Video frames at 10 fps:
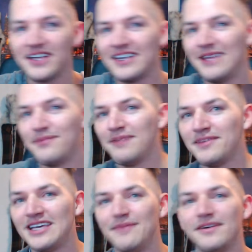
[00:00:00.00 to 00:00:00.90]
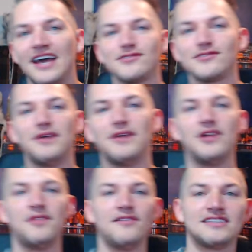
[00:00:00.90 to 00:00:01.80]
keep it. I'm gonna keep it casual, man. What have
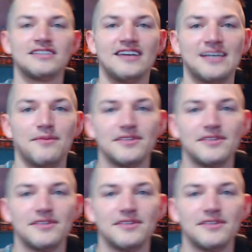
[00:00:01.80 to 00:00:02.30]
you been doing since last time we